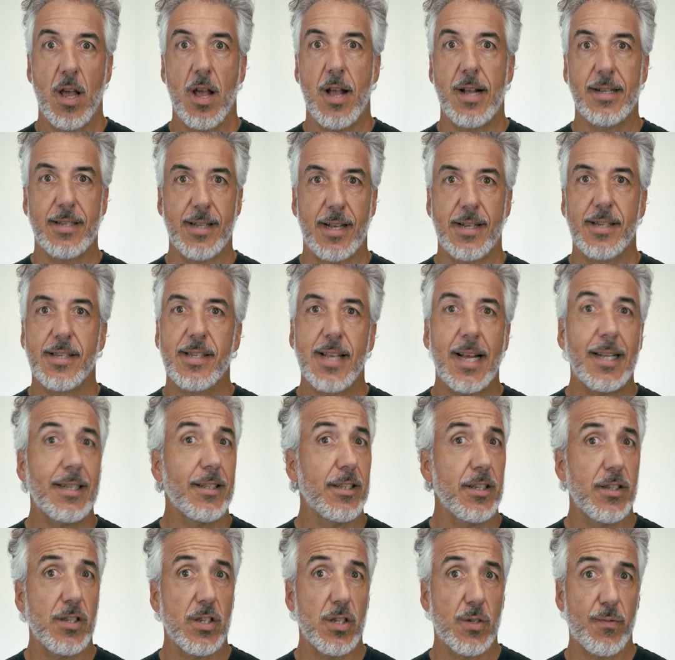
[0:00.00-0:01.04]
As I said,
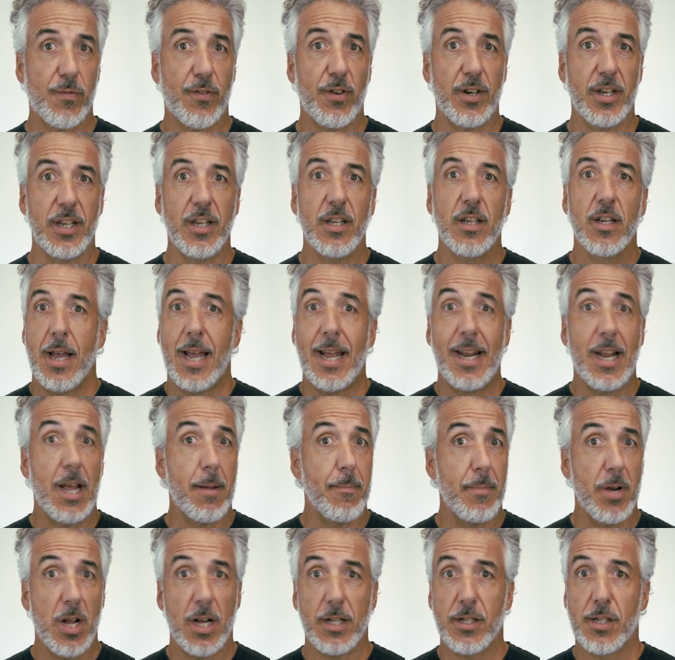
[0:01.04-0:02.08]
this is free and
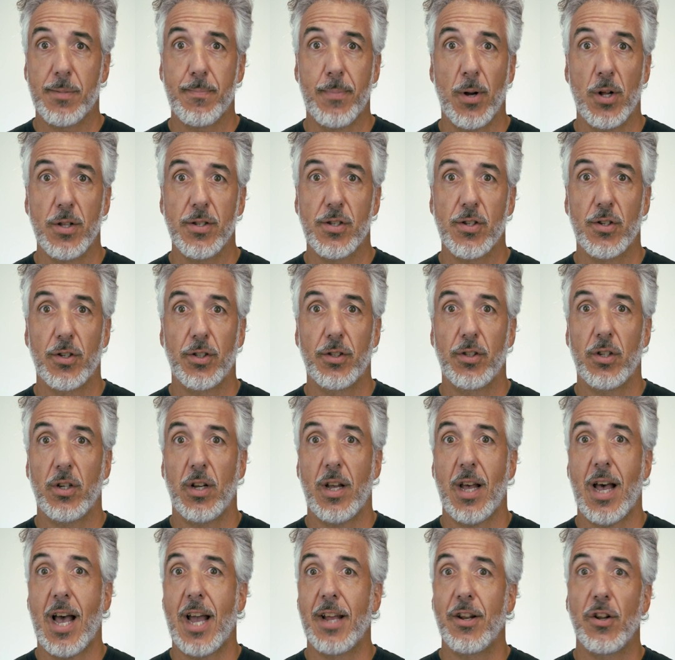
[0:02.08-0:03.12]
I'm not sponsored.
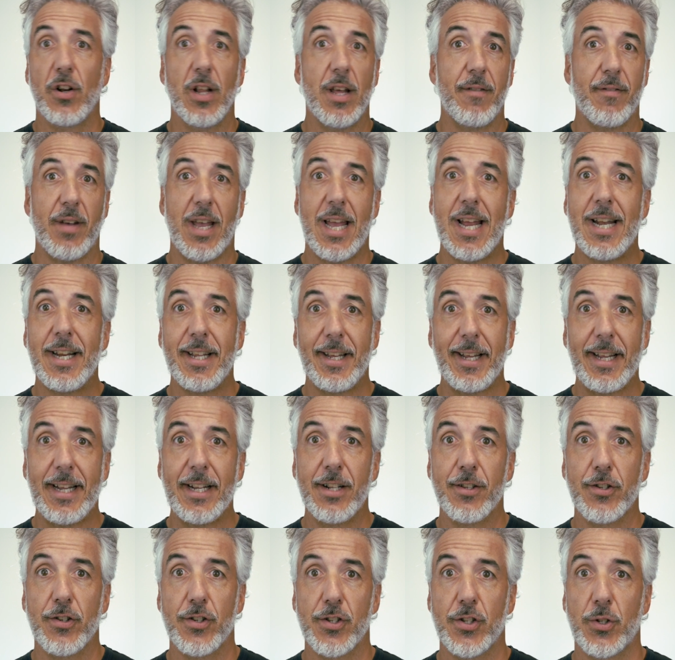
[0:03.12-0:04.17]
I don't have any
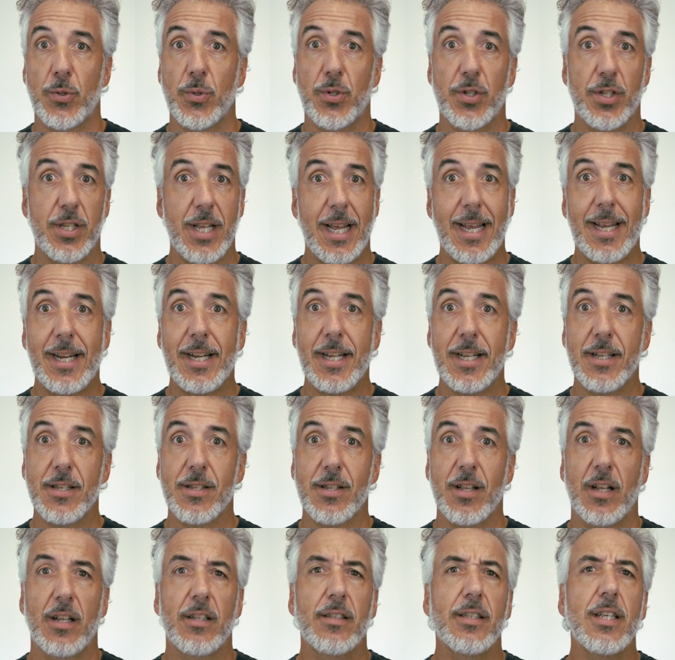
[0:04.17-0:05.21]
interest to say
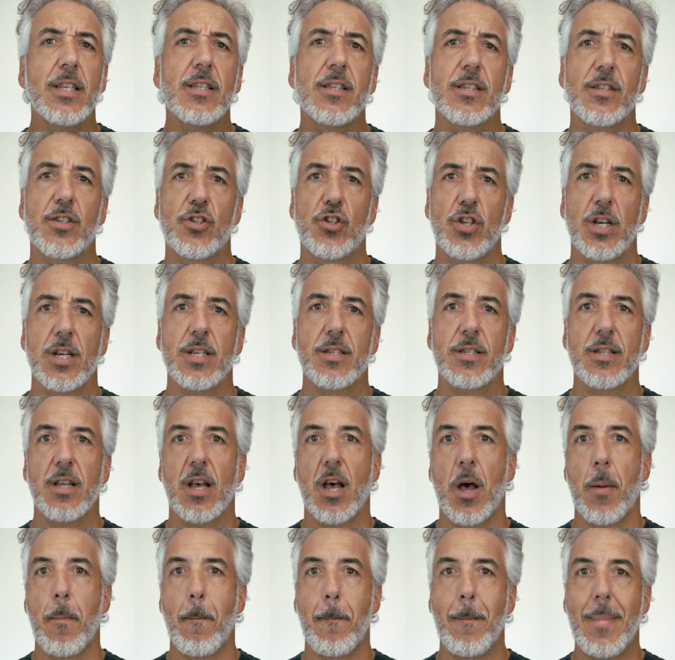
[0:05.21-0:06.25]
this. This is just
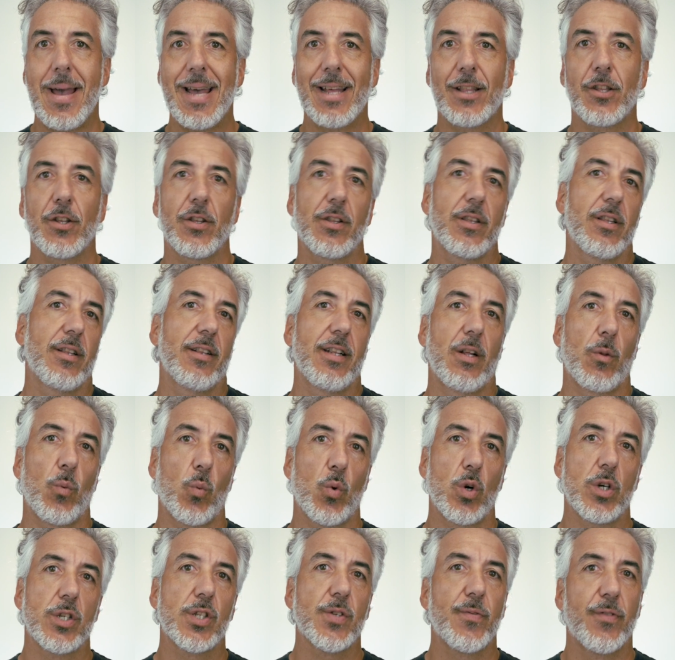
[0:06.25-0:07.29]
a method that
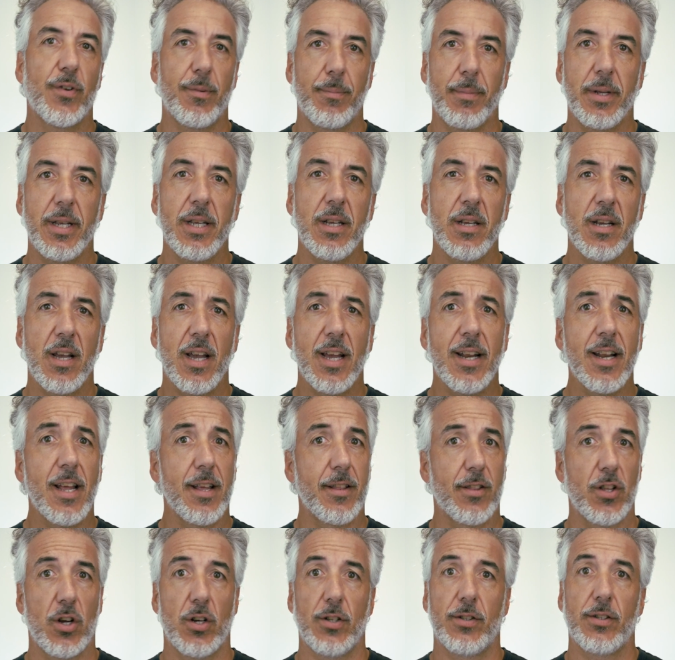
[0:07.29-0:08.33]
works for me and I
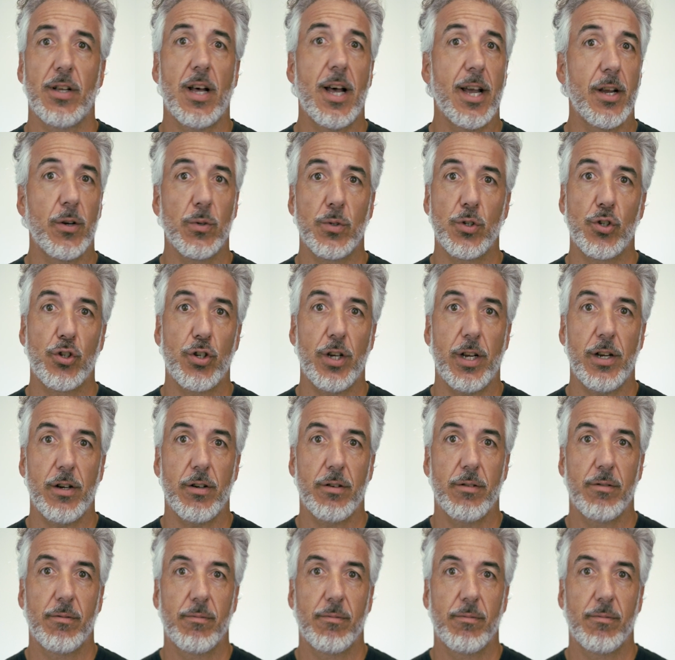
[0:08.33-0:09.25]
thought I would share.